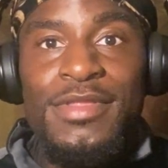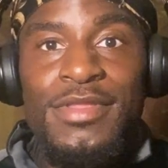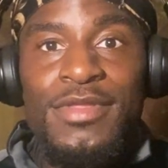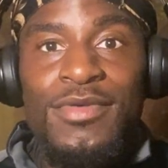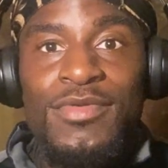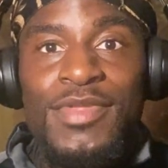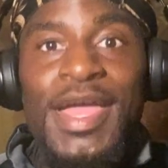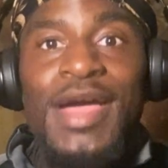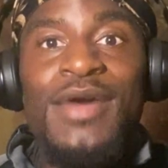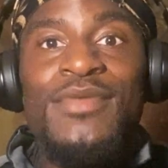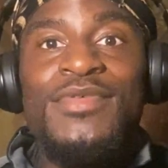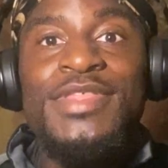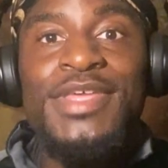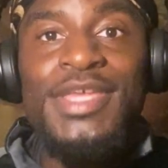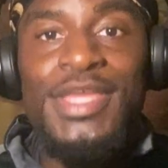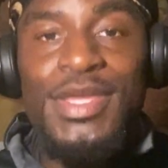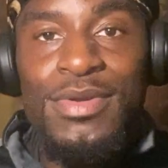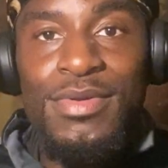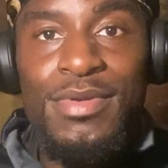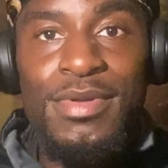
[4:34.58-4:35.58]
So now it's
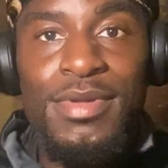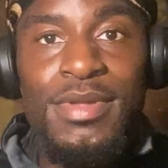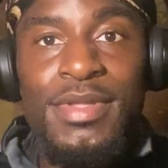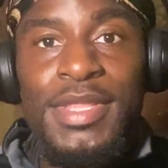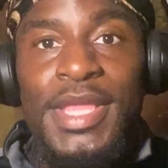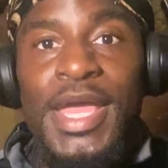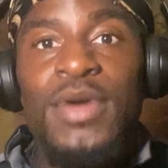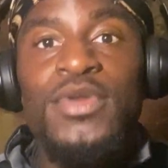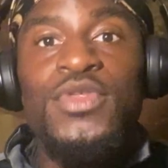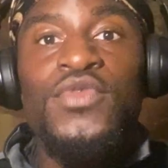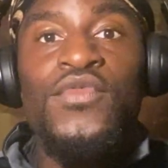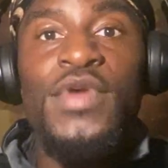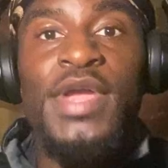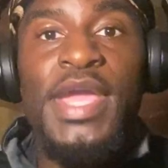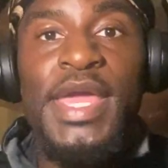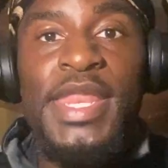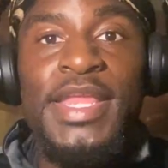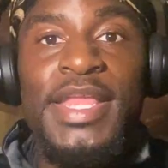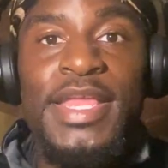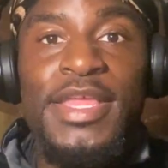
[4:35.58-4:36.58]
in you. Now it's
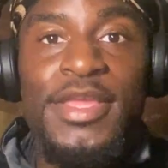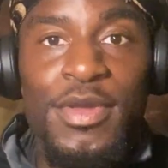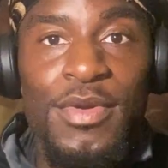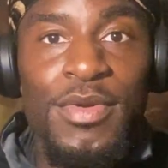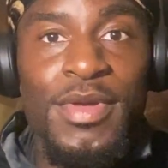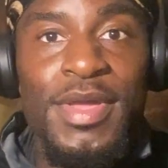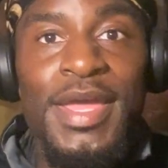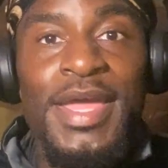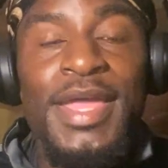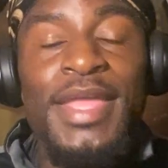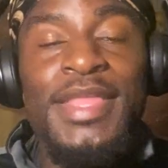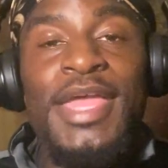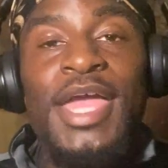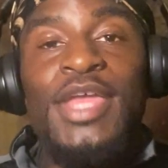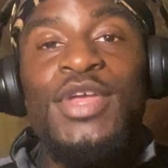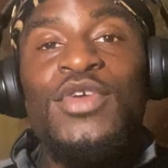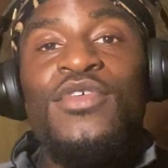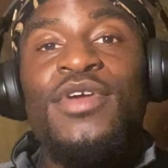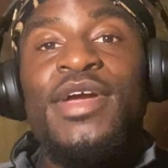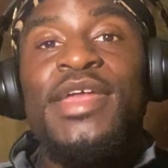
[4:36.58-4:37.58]
creating in you. Now
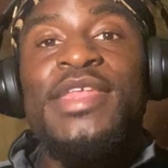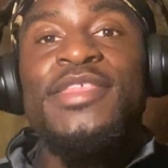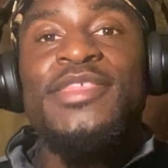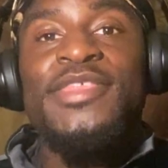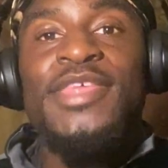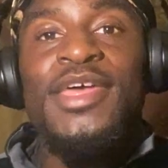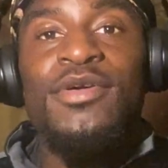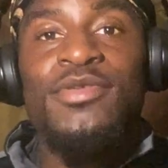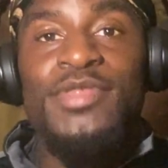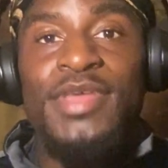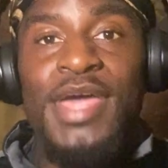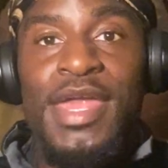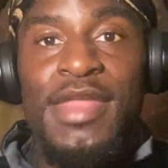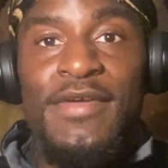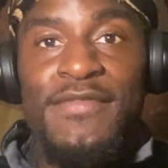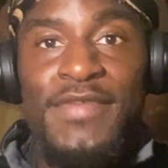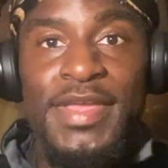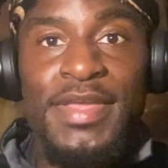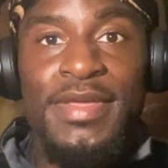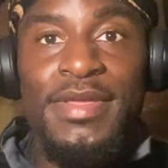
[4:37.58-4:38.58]
you creating cells out
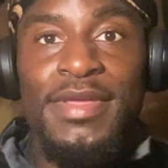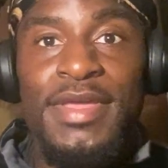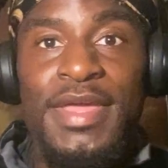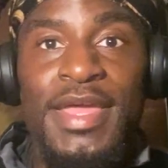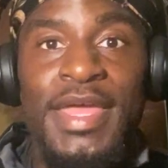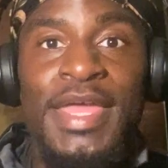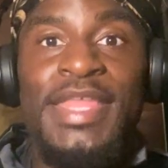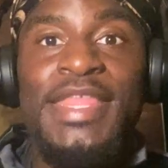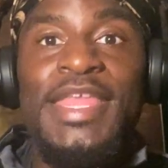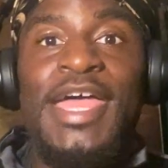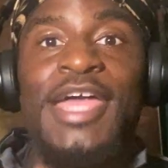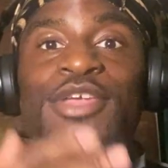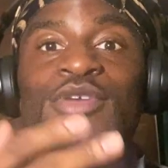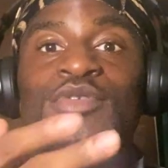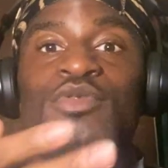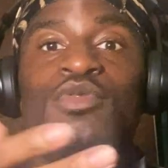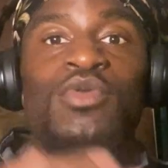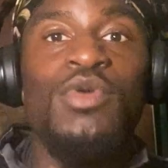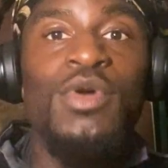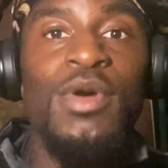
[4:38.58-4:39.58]
of it. Now
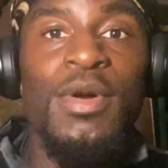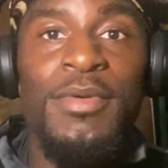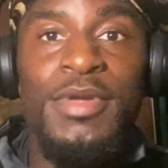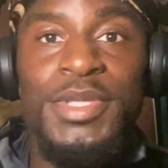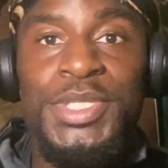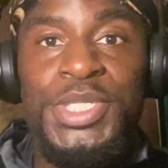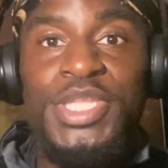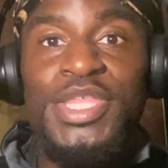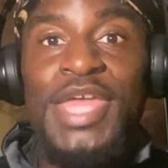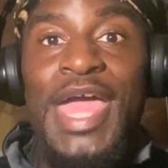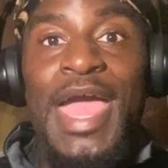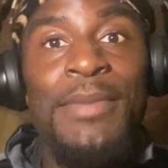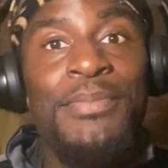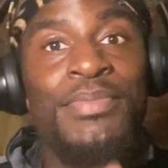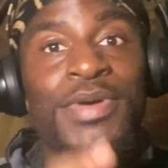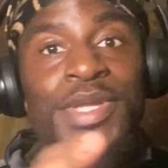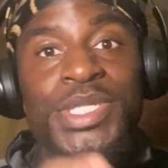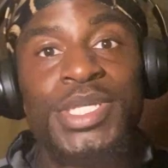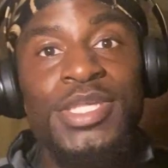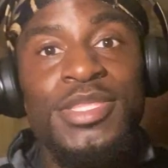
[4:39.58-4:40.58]
you just had
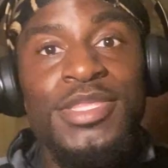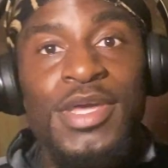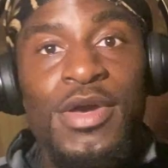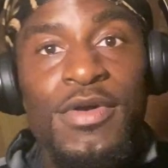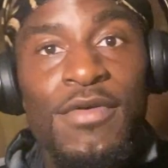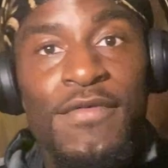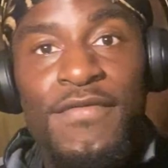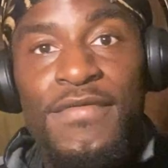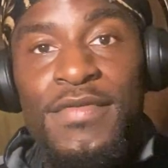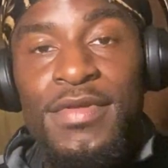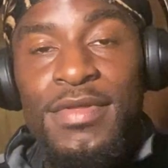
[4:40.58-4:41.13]
put yourself